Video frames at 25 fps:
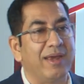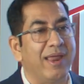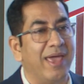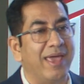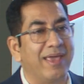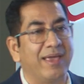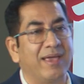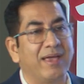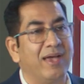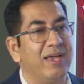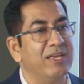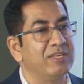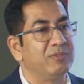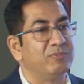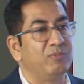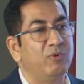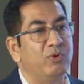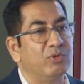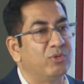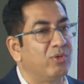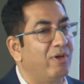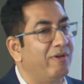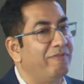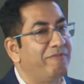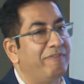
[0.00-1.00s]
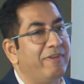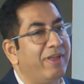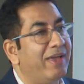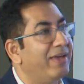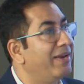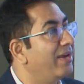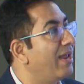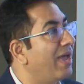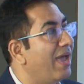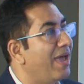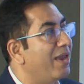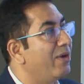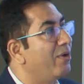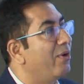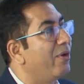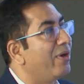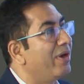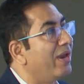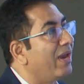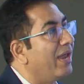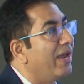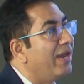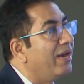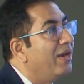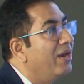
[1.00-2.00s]
Nykaa is both offline and
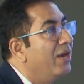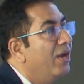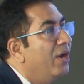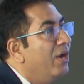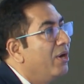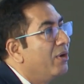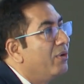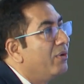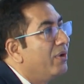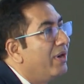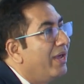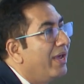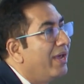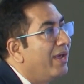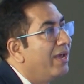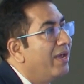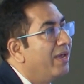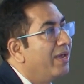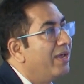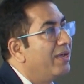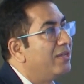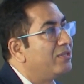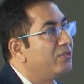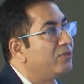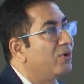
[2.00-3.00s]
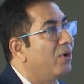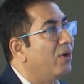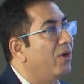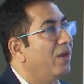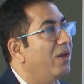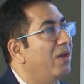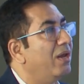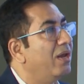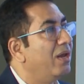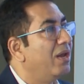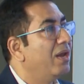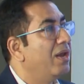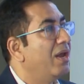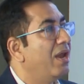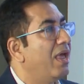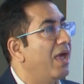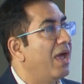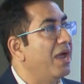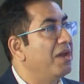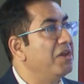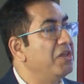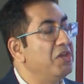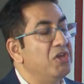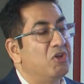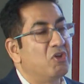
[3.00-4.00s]
online. Today, it's all,
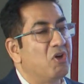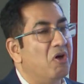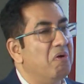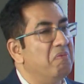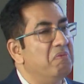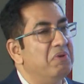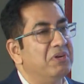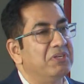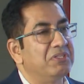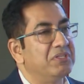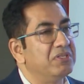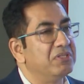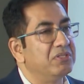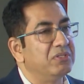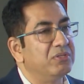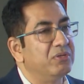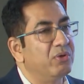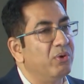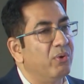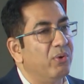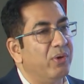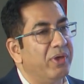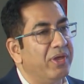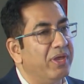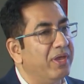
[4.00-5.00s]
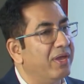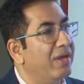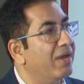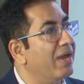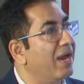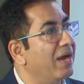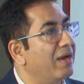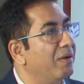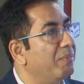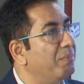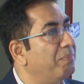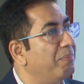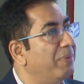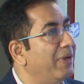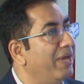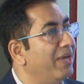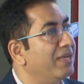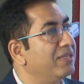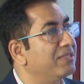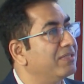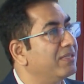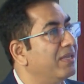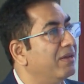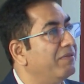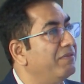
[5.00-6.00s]
and e-commerce is growing at a
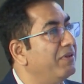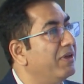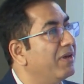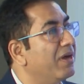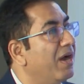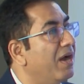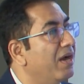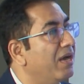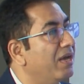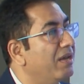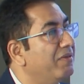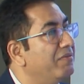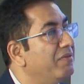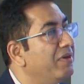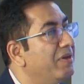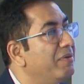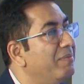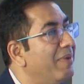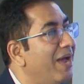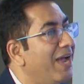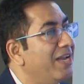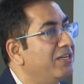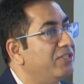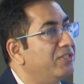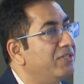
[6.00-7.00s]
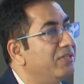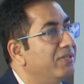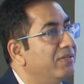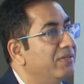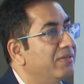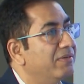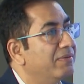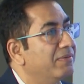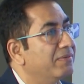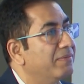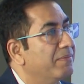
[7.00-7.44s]
pace that we can't even imagine.